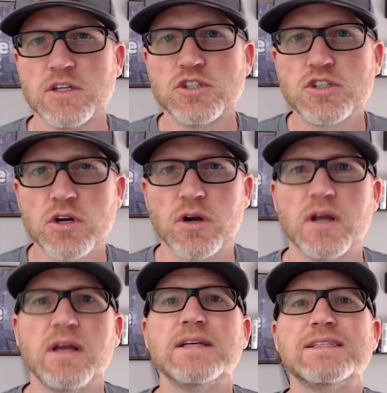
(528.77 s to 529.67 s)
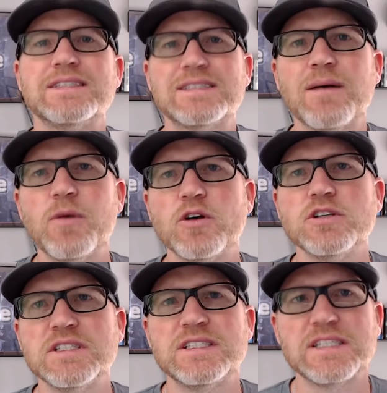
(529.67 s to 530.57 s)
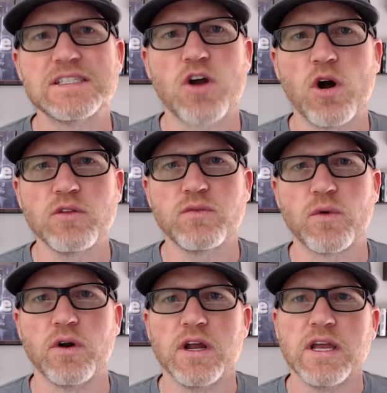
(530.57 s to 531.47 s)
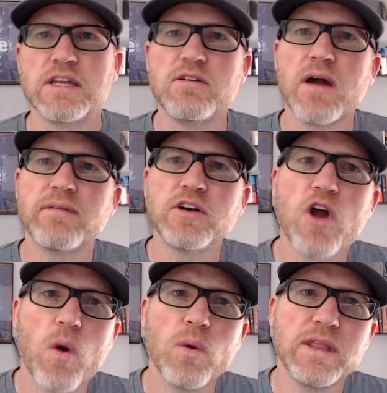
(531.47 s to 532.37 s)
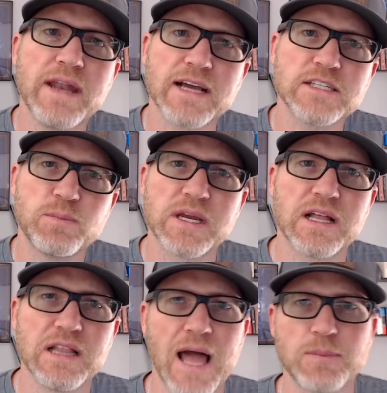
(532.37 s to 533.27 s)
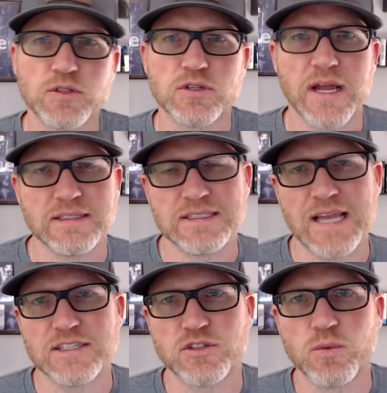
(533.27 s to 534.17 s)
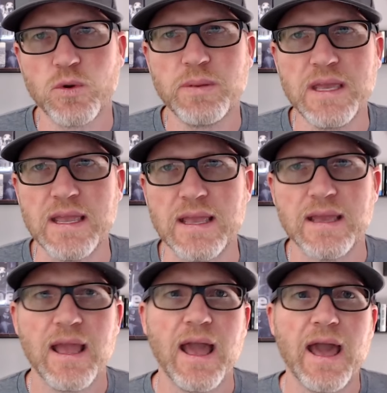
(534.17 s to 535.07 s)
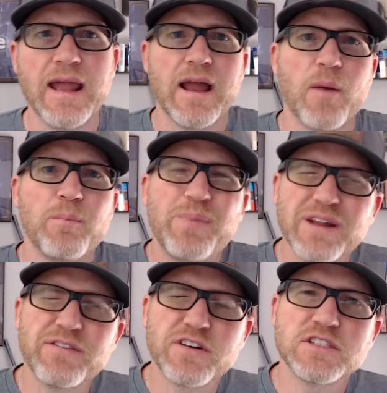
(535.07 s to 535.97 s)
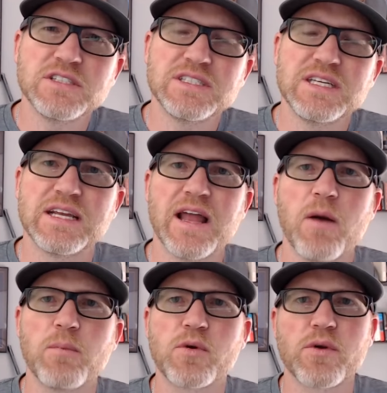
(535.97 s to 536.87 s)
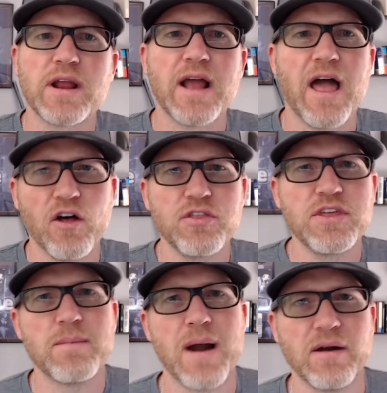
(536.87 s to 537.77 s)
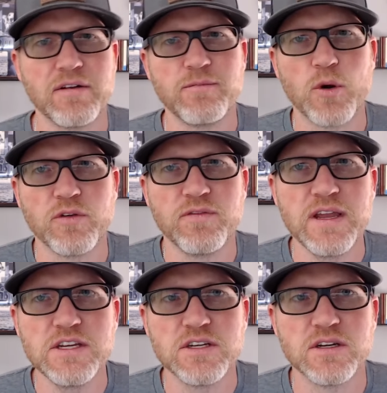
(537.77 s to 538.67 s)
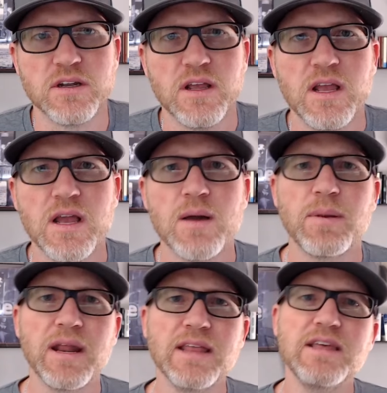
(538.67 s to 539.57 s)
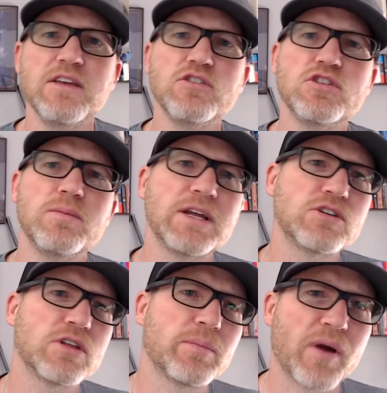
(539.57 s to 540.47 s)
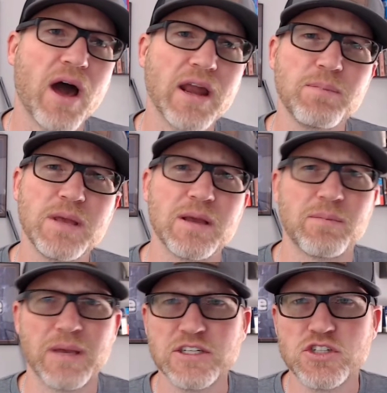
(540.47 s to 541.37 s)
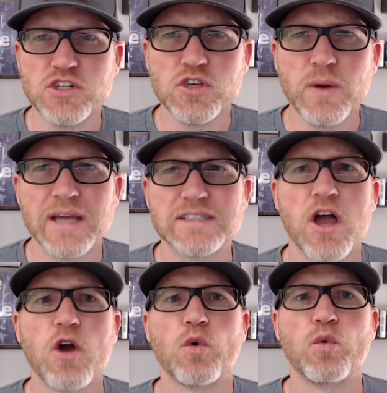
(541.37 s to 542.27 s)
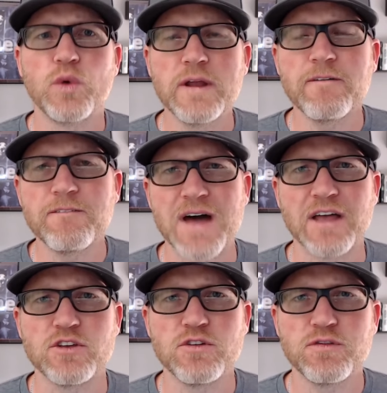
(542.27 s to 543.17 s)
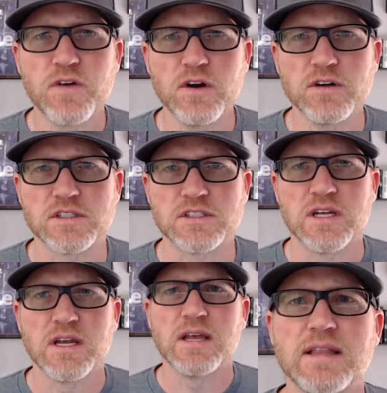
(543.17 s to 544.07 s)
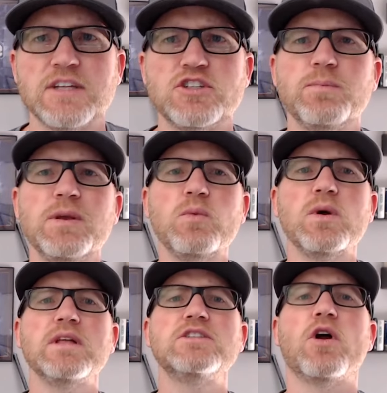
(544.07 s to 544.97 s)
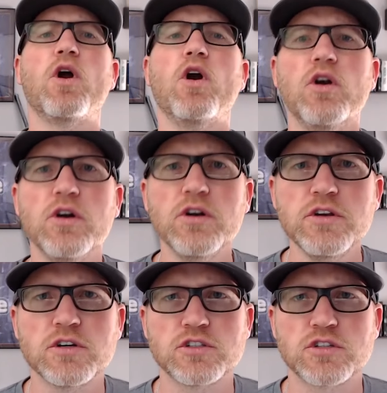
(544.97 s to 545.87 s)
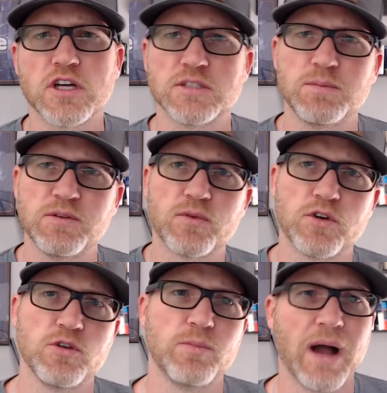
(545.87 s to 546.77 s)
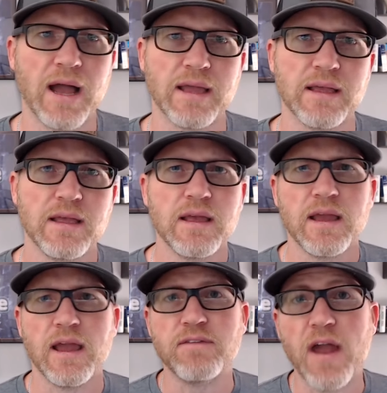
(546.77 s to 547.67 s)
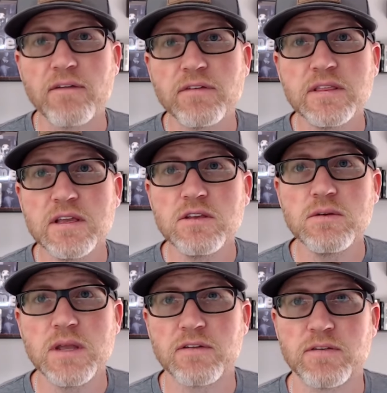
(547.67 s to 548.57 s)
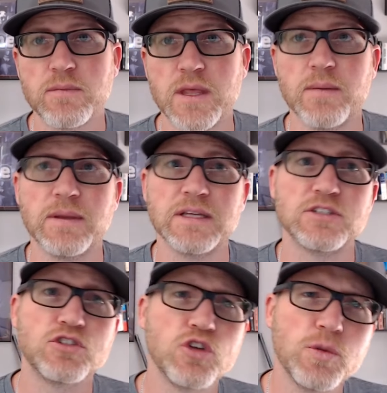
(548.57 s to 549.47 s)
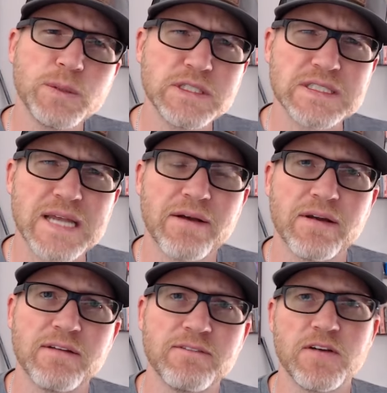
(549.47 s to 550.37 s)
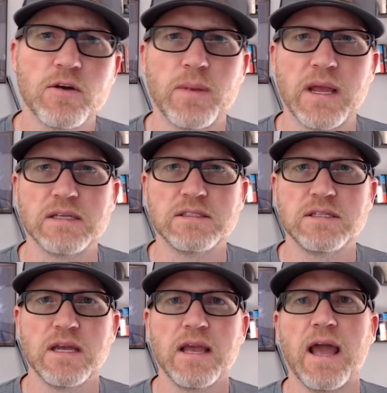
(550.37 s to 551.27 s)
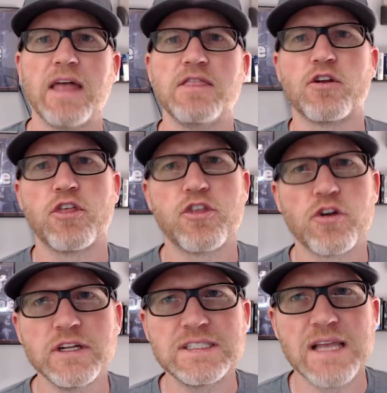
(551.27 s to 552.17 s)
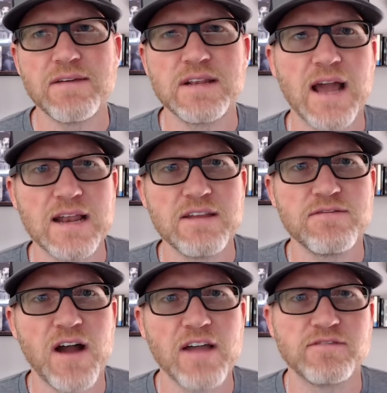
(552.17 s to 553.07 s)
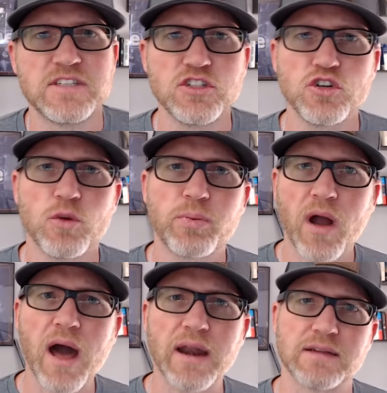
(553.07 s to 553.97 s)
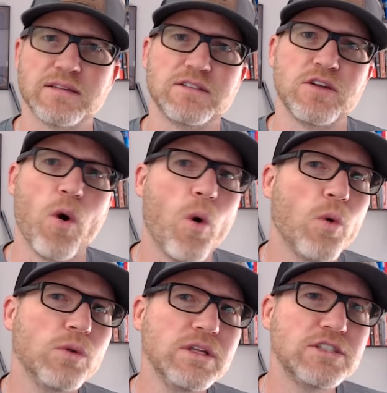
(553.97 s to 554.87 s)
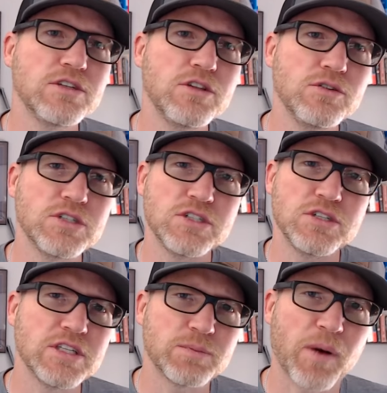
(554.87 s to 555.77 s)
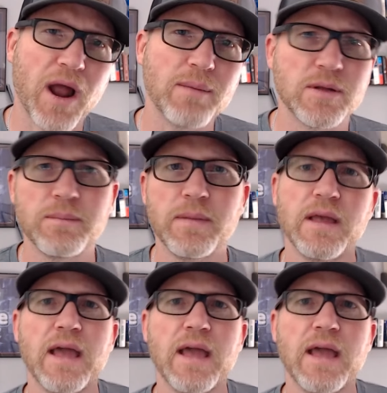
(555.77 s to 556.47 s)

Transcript: Sure, some urgency is called for. You never know when the next big collapse or disaster will be. And a bit of urgency can help create a healthy amount of motivation. But I think you should make sure the product being pitched to you has real value first. They should be willing to earn your trust before you buy. If everything you hear from them is super scary and fear-based, and their $37.95 digital product is the only solution to this problem,